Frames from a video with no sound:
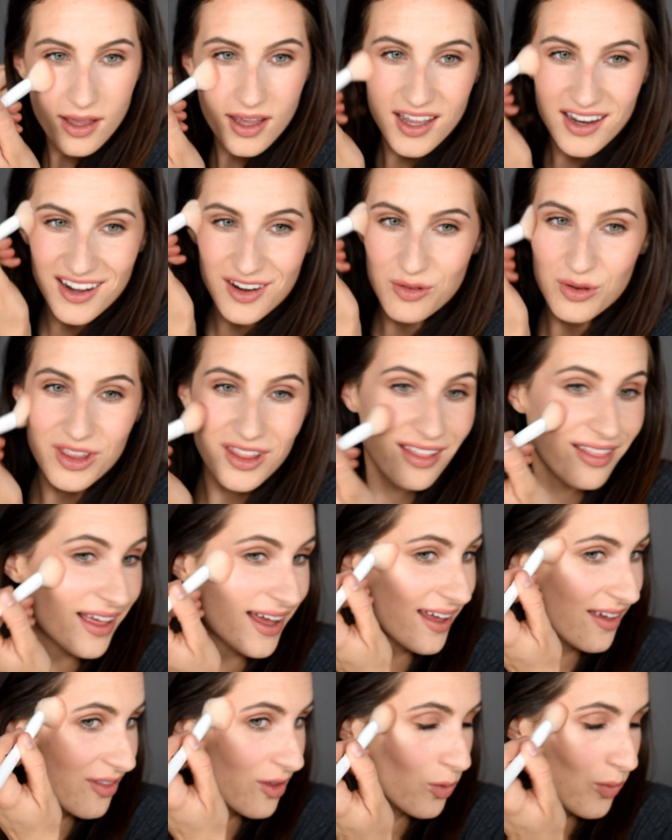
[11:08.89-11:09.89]
And I really
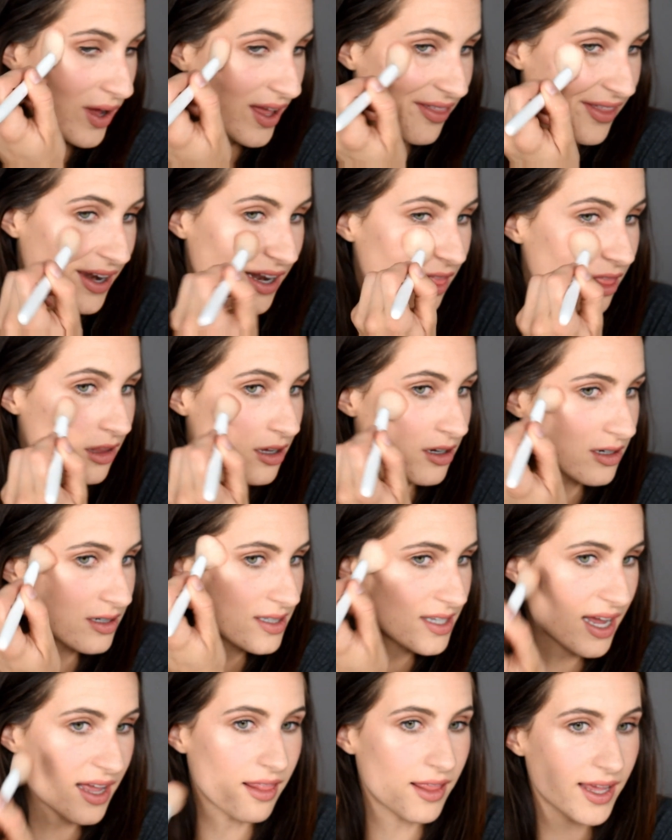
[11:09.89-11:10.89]
like the way that it
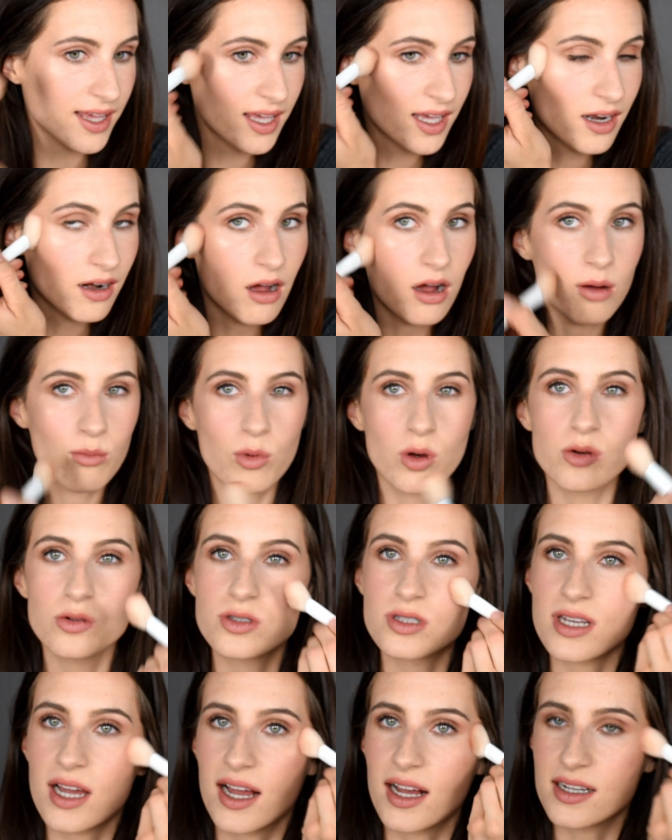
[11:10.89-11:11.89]
looks. I like it
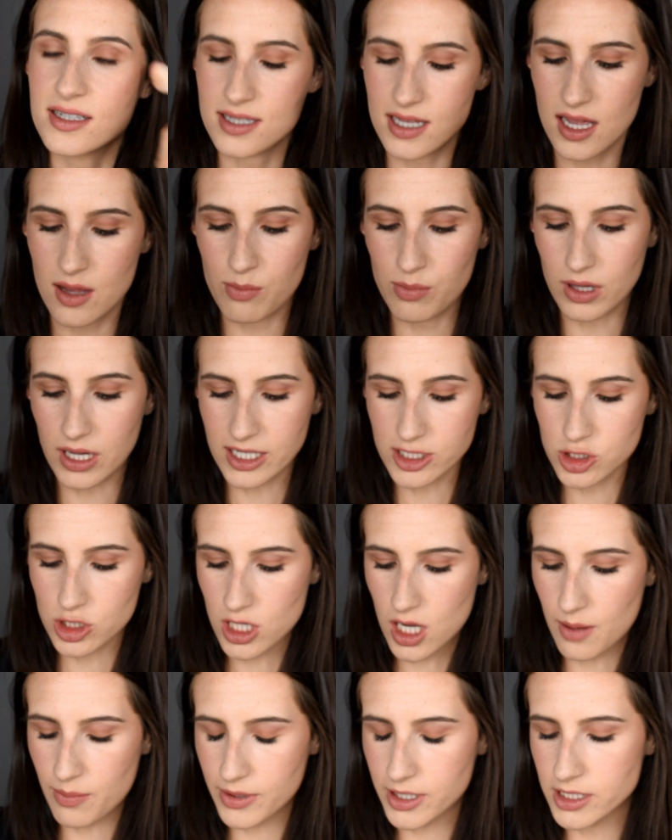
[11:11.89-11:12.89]
almost as a blush
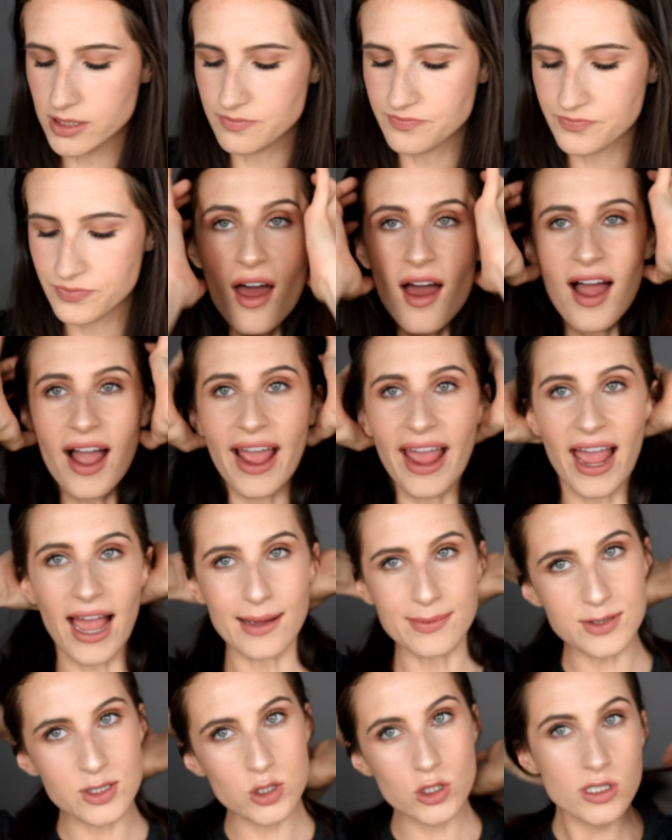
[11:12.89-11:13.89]
topper. I
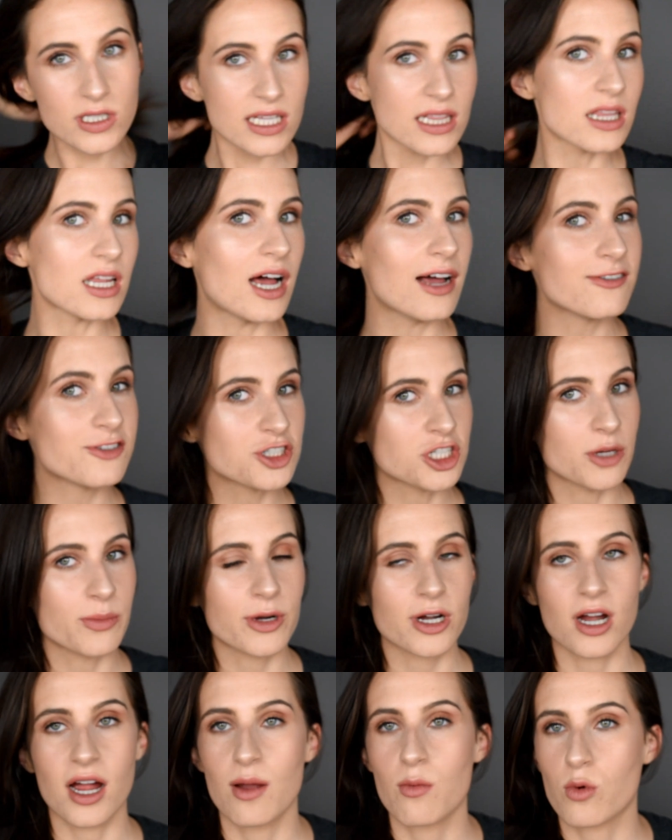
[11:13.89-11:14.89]
absolutely love
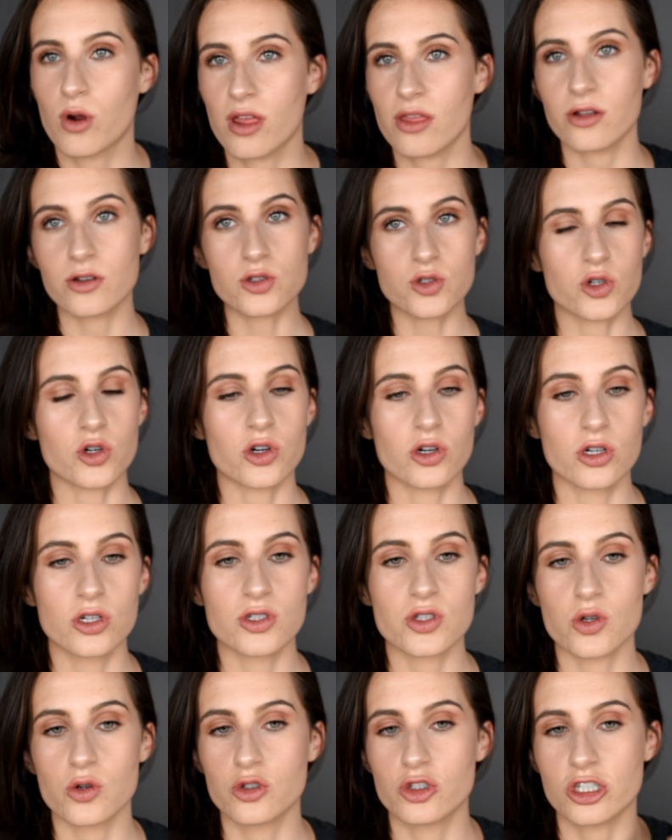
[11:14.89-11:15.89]
shimmer. I'm one of those
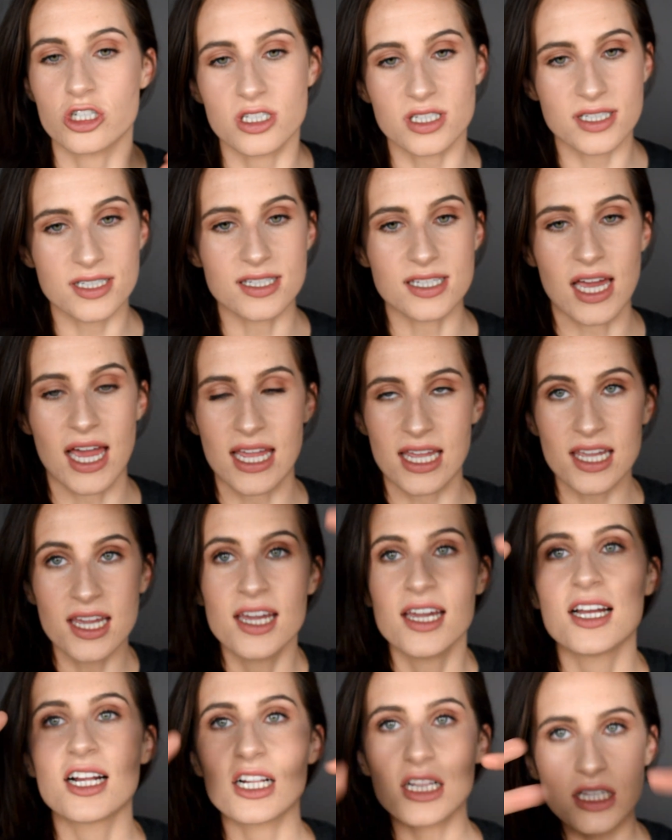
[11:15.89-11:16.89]
girls who just is like,
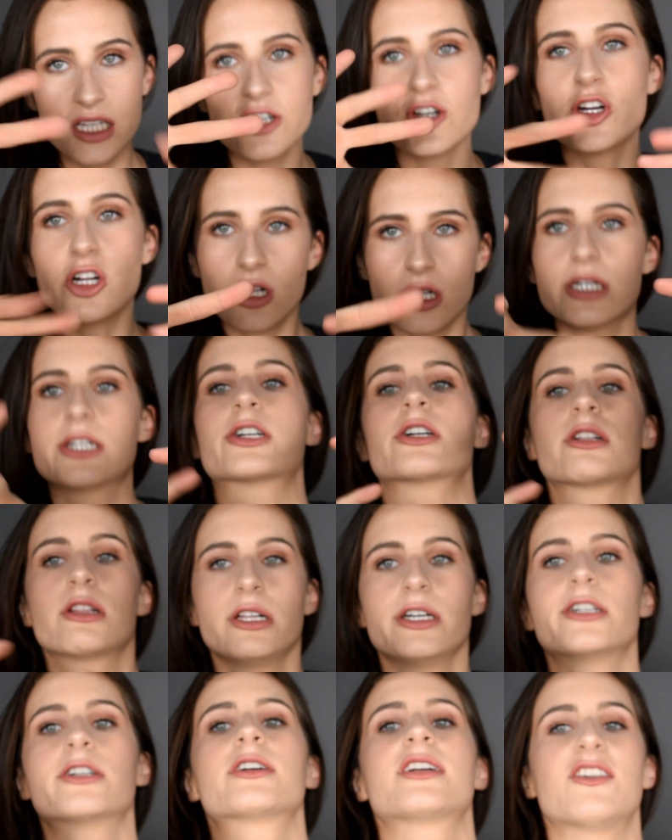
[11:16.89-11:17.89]
glitter, glitter,
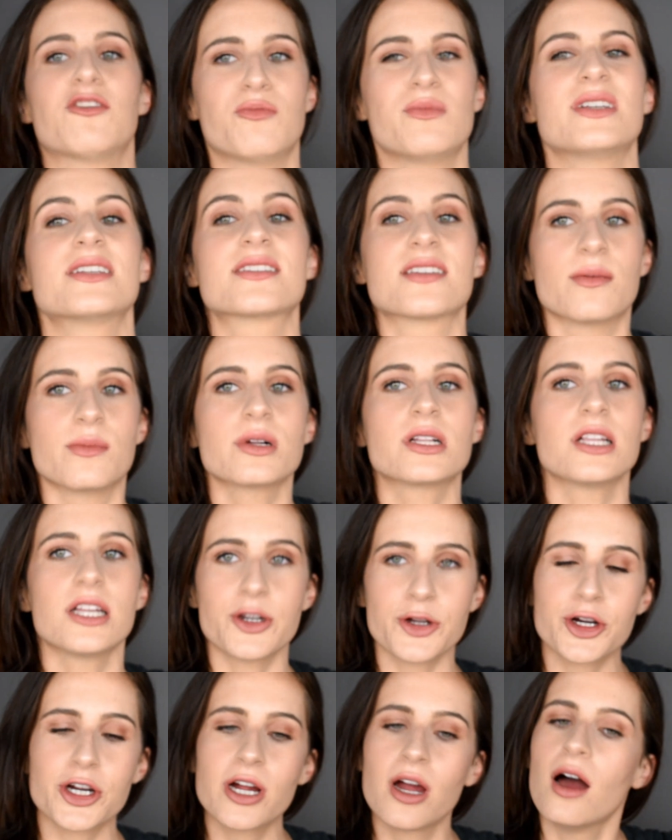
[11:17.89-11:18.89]
glitter, give me some
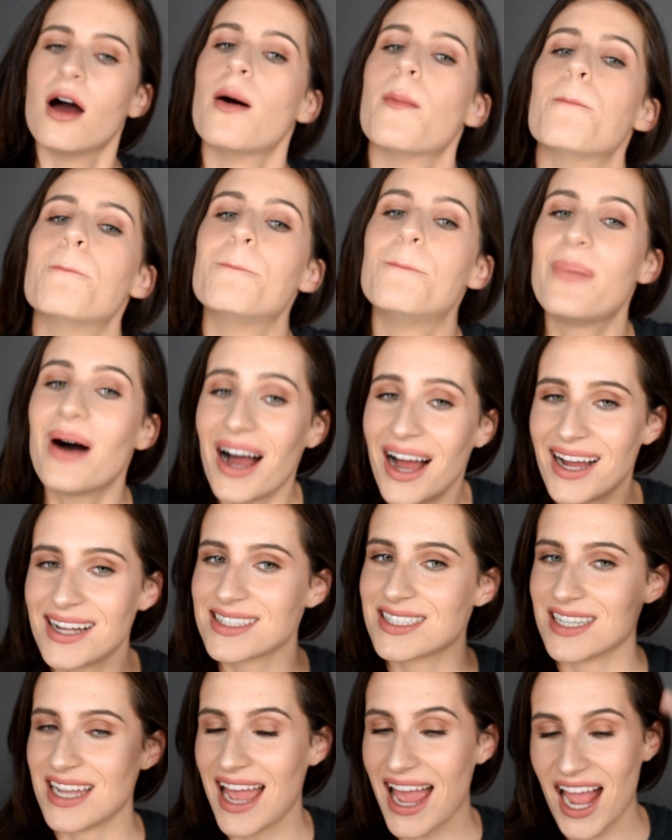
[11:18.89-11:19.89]
glitter.
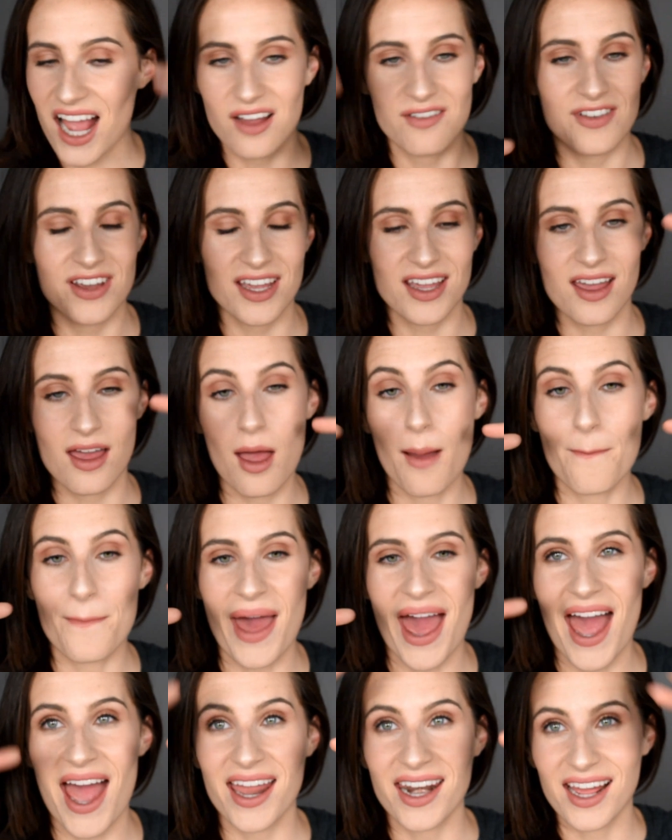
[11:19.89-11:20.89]
But having a
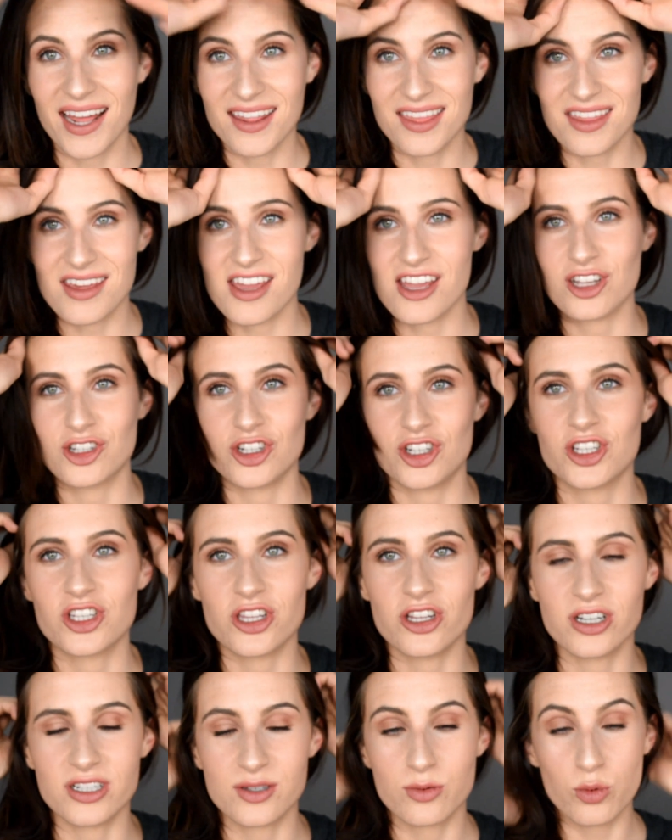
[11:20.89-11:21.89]
matte, I think, just
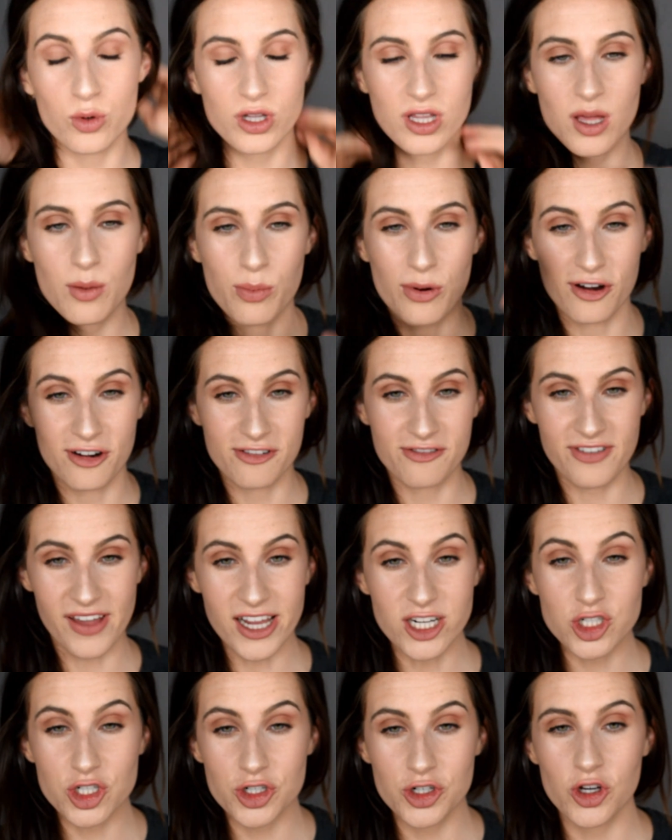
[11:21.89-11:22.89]
looks really
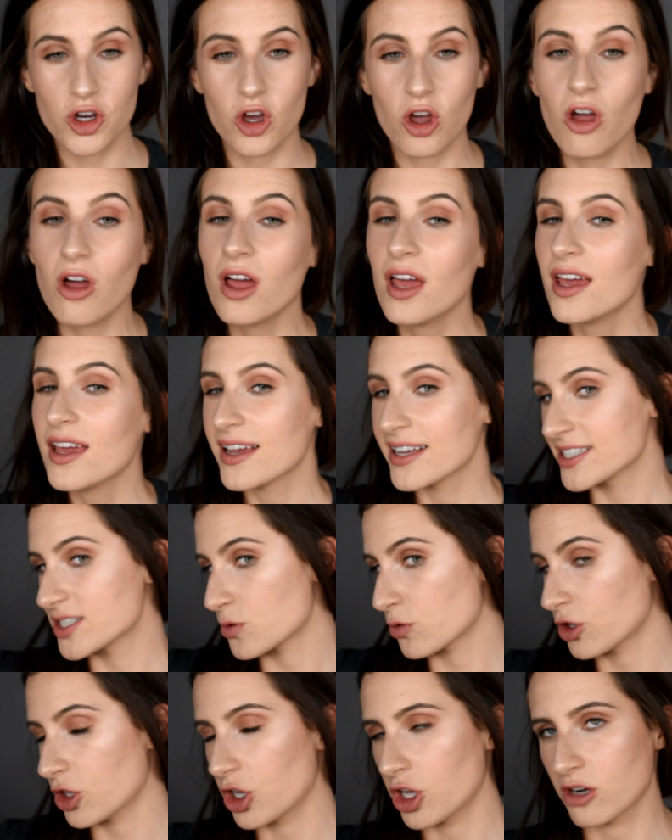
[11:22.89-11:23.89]
professional. It's
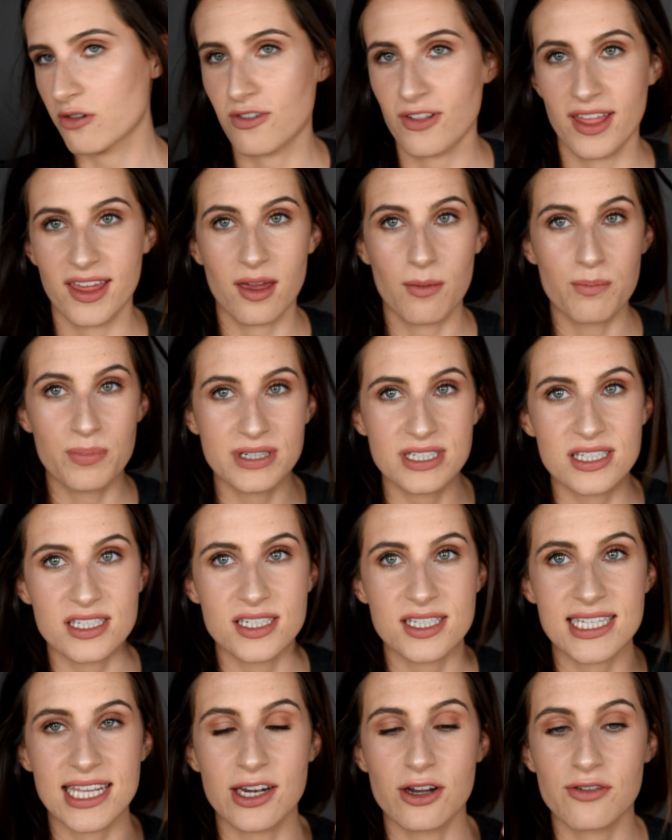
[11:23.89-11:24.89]
really good for like a
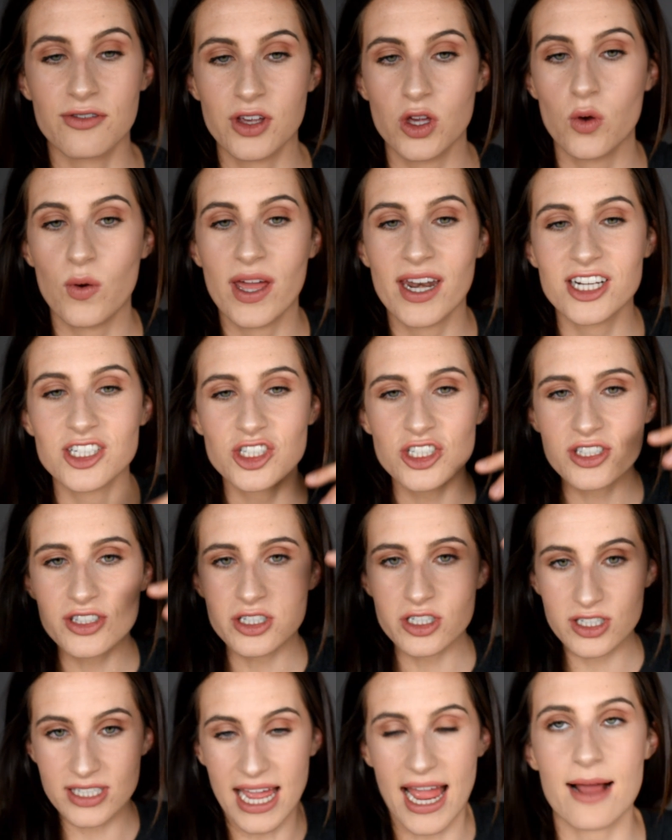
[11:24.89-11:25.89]
business interview, and it just
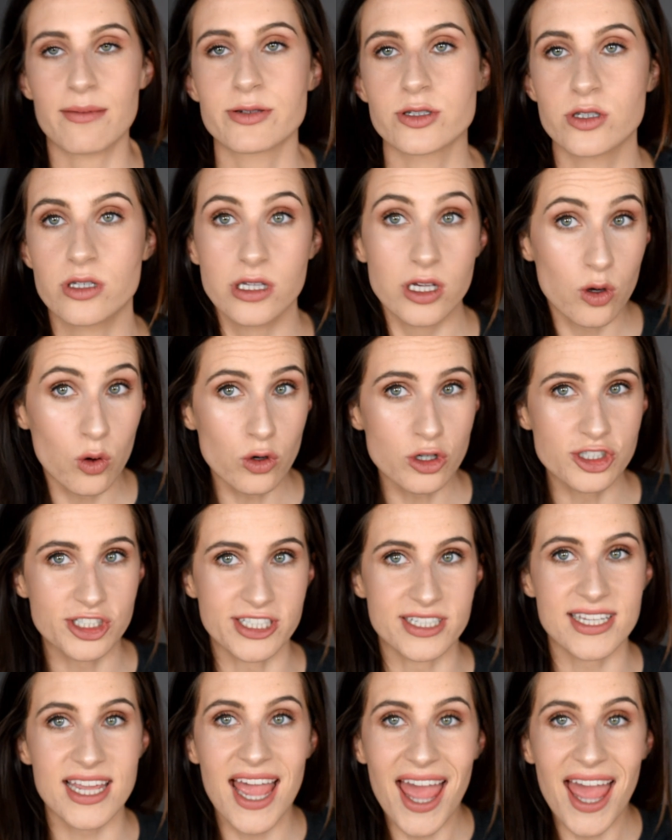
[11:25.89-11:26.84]
looks absolutely gorgeous.